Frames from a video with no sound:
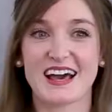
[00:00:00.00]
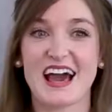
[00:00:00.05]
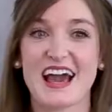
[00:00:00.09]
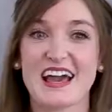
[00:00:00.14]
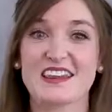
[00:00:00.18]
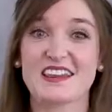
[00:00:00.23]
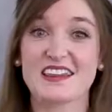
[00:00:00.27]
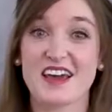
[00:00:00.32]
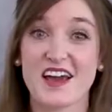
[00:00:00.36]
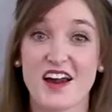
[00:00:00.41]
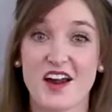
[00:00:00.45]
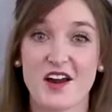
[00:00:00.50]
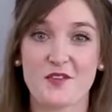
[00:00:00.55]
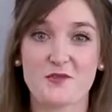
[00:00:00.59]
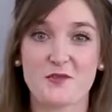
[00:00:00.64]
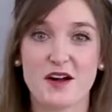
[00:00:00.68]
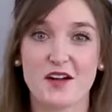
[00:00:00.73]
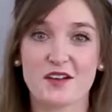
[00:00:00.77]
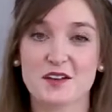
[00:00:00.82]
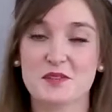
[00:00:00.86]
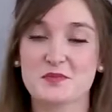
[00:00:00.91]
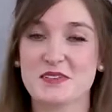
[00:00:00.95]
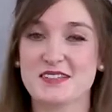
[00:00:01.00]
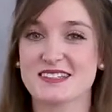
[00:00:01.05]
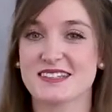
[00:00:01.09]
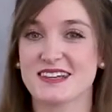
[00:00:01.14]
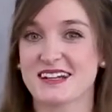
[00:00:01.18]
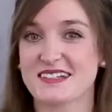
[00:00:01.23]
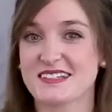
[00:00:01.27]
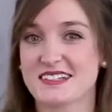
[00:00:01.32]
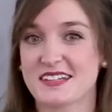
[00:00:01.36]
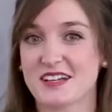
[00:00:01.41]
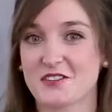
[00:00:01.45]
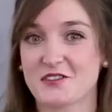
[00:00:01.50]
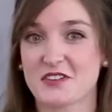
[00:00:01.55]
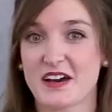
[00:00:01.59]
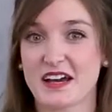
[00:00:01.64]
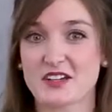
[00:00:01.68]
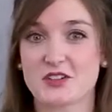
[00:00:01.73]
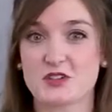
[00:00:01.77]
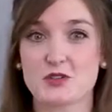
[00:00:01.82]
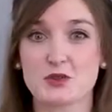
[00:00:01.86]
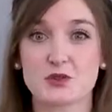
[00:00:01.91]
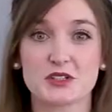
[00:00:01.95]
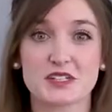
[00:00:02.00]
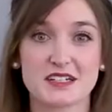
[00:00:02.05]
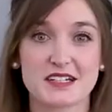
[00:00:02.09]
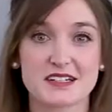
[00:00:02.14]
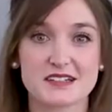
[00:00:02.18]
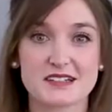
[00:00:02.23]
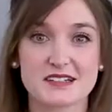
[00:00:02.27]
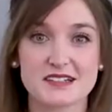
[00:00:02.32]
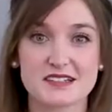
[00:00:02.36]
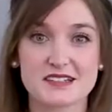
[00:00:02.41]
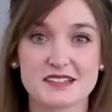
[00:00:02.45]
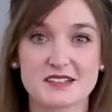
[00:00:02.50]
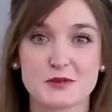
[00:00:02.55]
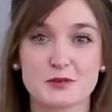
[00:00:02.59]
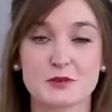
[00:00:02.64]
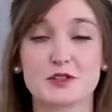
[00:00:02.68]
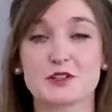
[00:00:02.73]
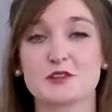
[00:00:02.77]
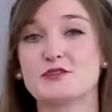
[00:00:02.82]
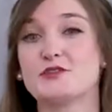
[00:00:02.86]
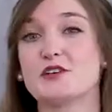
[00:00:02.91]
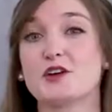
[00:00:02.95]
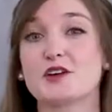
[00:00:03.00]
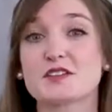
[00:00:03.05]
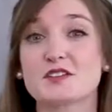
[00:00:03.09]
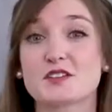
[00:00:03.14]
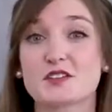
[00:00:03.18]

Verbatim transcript: Hi there, welcome to Scottsdale Fine Jewelers. We're a full